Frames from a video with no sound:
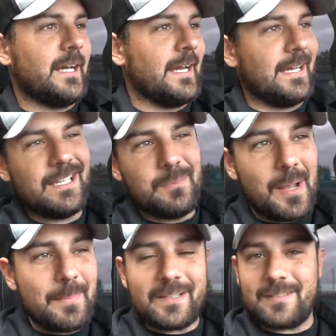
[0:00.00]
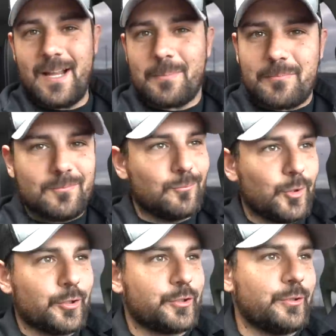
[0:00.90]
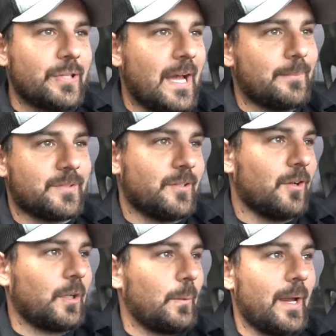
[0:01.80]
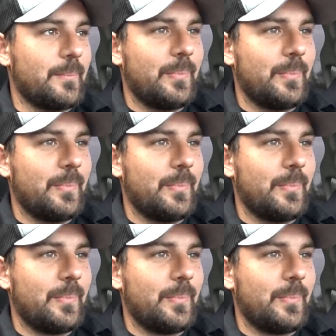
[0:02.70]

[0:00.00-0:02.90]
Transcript: And you might mess it up one or two times along the way,